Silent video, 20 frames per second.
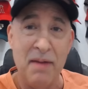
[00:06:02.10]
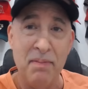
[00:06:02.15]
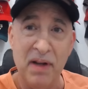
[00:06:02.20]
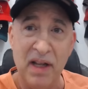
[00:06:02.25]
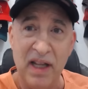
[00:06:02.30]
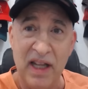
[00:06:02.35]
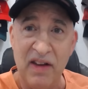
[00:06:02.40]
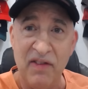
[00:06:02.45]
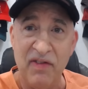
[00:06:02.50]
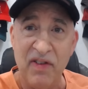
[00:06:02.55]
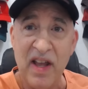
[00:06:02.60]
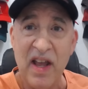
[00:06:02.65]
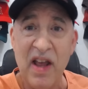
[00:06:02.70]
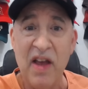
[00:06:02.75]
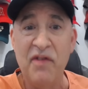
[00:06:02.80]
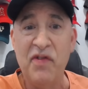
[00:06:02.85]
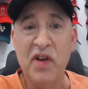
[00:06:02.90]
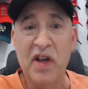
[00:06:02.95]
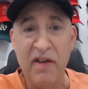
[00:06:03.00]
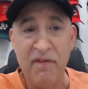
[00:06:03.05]
believe
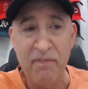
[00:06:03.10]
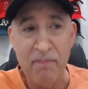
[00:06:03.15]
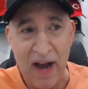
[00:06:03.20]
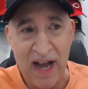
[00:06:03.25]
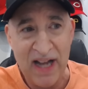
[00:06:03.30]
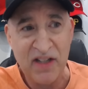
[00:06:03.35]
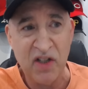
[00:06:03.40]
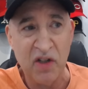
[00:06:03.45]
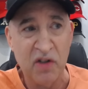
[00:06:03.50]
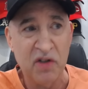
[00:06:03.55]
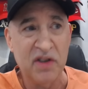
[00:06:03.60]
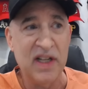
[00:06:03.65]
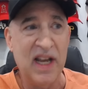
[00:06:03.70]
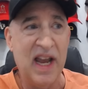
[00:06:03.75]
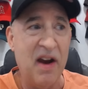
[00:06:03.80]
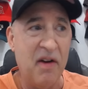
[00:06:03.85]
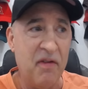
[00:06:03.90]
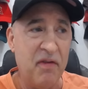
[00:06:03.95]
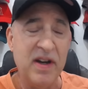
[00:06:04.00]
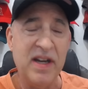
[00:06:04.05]
if you give Matos
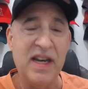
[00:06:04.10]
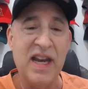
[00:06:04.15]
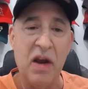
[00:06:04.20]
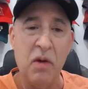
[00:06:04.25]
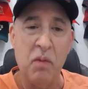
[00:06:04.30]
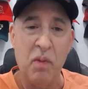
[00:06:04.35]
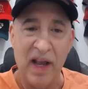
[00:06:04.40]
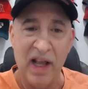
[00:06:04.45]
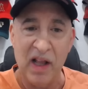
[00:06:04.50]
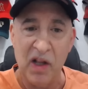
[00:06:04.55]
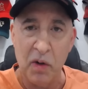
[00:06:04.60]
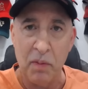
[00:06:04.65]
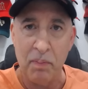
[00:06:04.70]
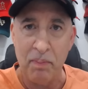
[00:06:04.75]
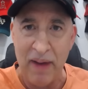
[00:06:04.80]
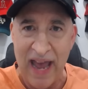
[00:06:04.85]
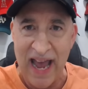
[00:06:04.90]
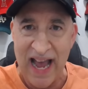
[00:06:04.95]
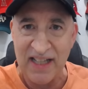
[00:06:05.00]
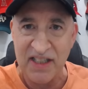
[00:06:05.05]
everyday regular
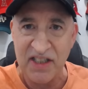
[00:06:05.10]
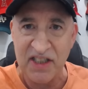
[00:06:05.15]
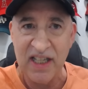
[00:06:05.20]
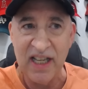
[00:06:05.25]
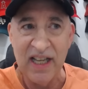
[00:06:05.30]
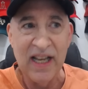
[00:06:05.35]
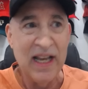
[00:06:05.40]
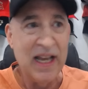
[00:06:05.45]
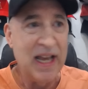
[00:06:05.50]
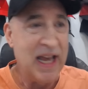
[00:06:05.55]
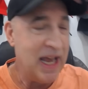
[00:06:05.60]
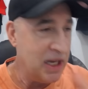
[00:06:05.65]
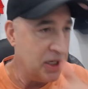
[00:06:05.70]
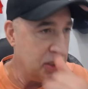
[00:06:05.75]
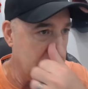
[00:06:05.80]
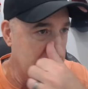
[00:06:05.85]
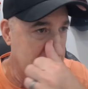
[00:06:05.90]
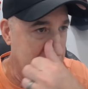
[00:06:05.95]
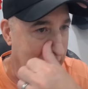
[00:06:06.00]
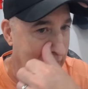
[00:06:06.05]
bats and
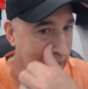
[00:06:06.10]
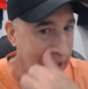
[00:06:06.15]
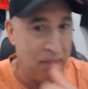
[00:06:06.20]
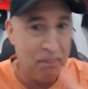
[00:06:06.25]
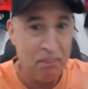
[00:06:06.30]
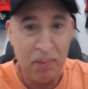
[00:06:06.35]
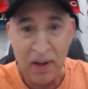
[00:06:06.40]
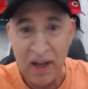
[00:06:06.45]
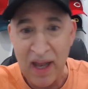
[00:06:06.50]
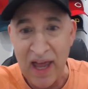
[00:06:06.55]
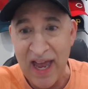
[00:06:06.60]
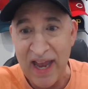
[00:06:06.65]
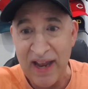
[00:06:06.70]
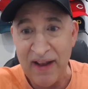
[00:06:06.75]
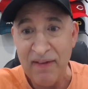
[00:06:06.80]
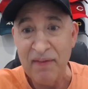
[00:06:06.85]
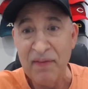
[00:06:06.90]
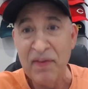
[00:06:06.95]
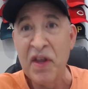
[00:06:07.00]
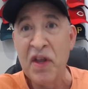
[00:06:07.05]
just let him
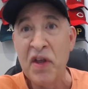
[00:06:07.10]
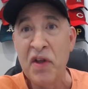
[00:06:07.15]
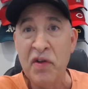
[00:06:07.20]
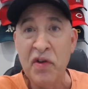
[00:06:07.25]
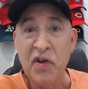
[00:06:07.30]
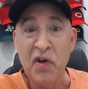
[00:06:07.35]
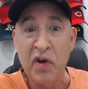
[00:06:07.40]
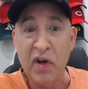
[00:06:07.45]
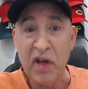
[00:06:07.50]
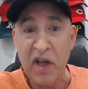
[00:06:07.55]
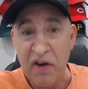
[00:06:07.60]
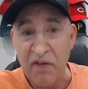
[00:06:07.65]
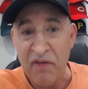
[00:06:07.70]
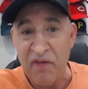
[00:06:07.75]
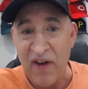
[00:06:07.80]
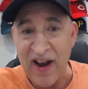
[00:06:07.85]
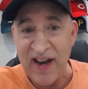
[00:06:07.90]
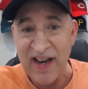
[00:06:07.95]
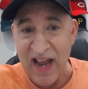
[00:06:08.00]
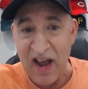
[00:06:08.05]
play, you're going to
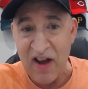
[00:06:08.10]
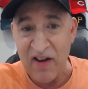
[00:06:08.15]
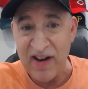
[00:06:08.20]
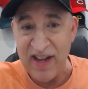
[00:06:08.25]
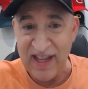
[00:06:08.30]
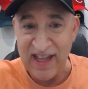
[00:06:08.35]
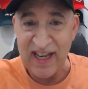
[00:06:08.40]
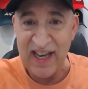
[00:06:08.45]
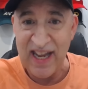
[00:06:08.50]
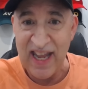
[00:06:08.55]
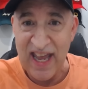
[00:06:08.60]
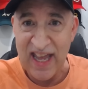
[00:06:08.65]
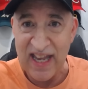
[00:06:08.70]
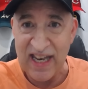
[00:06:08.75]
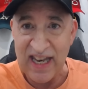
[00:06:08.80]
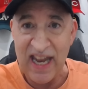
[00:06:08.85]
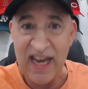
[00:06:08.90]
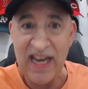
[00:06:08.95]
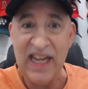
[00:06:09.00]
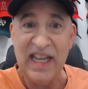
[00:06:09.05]
find out he can
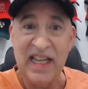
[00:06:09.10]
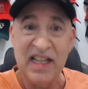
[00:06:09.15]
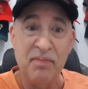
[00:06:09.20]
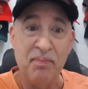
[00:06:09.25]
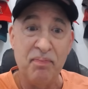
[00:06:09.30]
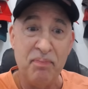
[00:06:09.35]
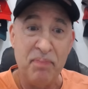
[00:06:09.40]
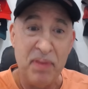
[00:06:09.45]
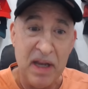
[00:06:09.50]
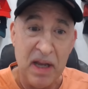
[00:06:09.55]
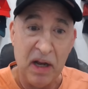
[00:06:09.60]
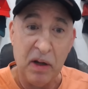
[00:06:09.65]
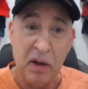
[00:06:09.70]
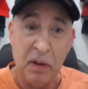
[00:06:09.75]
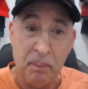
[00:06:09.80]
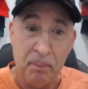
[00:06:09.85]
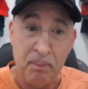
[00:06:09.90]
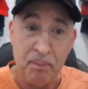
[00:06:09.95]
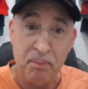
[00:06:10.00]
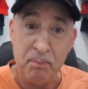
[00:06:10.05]
hit and he can be a
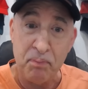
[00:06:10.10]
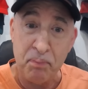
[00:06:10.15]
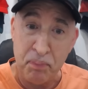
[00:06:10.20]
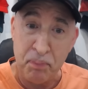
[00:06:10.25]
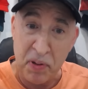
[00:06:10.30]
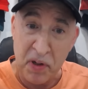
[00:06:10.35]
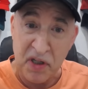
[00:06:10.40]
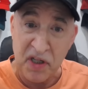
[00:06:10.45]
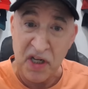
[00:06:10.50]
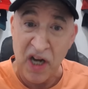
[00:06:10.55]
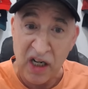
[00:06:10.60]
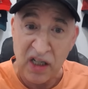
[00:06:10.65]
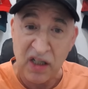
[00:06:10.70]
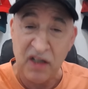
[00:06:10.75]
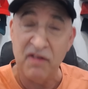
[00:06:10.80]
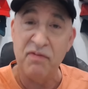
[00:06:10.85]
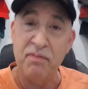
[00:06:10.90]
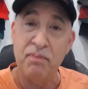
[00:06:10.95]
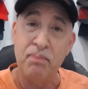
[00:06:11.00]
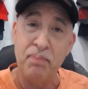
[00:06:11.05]

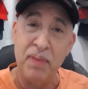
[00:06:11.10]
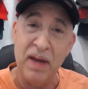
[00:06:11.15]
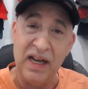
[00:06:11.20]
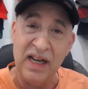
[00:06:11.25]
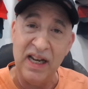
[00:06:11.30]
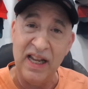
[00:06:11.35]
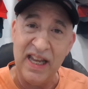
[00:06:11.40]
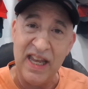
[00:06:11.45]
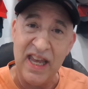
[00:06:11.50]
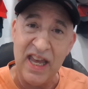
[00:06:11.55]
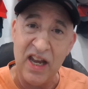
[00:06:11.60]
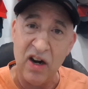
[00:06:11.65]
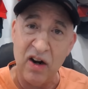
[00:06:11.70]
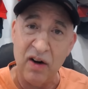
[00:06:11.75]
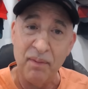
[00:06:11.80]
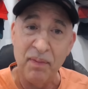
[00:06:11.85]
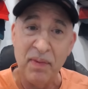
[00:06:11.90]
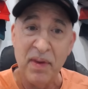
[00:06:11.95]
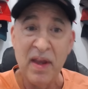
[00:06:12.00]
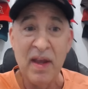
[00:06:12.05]
productive big league
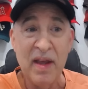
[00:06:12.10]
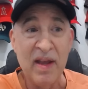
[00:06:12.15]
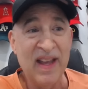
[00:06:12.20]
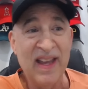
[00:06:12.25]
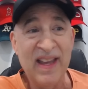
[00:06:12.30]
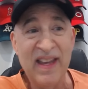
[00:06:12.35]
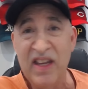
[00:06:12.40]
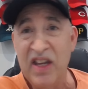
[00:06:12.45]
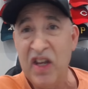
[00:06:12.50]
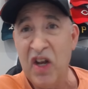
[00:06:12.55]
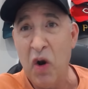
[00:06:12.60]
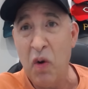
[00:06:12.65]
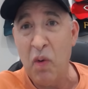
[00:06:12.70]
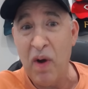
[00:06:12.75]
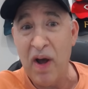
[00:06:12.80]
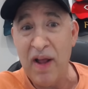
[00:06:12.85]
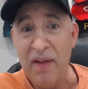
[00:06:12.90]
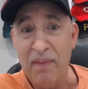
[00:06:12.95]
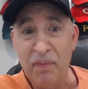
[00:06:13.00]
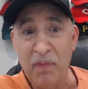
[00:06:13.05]
hitter. You know
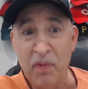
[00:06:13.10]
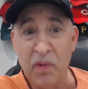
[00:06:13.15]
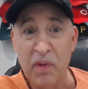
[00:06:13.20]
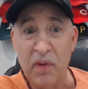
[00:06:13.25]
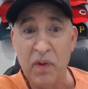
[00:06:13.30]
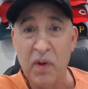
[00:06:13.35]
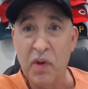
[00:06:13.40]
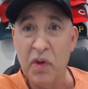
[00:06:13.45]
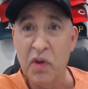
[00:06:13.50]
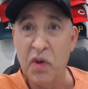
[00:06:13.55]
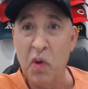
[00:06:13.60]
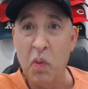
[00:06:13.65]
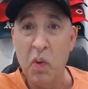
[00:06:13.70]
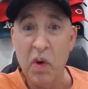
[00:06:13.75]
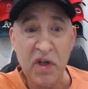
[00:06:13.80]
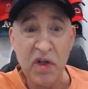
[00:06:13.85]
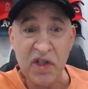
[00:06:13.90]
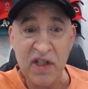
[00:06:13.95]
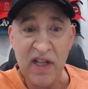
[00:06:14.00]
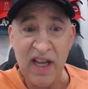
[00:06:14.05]
what? The
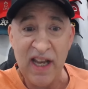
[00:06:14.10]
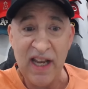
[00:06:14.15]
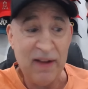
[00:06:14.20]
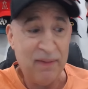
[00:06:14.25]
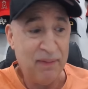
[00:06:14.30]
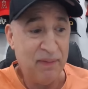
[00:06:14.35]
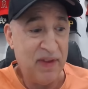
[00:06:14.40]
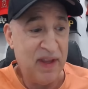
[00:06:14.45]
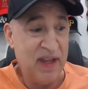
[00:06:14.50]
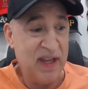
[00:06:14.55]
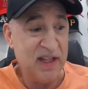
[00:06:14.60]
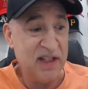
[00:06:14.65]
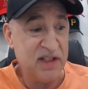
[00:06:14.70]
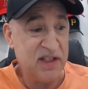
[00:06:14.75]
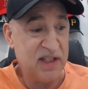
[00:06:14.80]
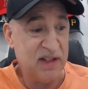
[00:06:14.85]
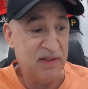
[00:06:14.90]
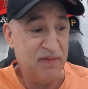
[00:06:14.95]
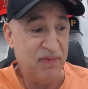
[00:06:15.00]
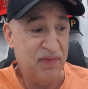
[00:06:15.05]
worst thing
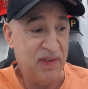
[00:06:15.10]
is,